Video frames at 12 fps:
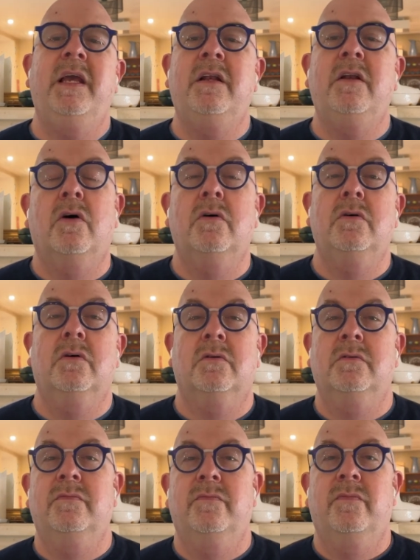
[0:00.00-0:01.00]
in
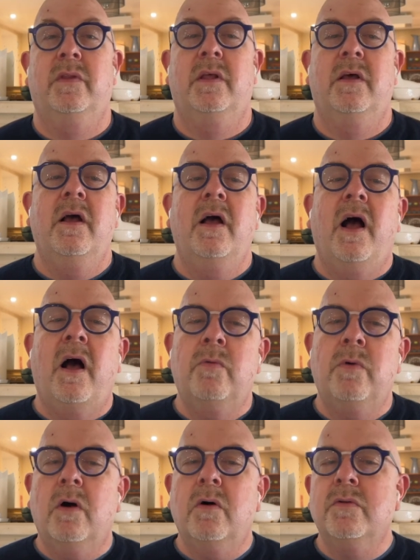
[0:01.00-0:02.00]
Langon, a
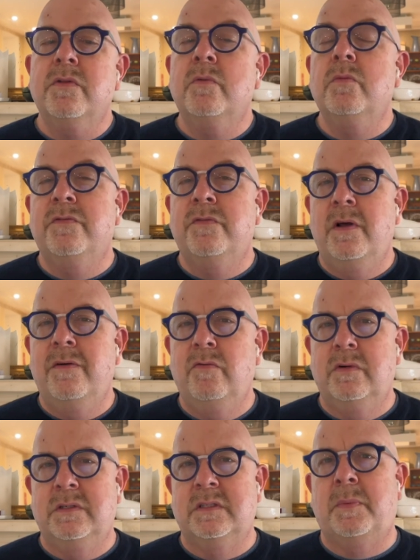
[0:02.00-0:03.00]
role that would
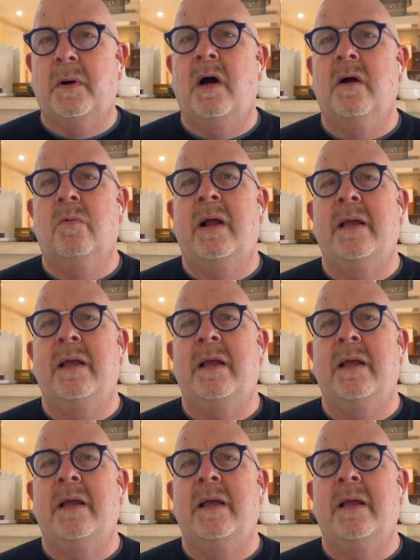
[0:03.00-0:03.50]
further inspire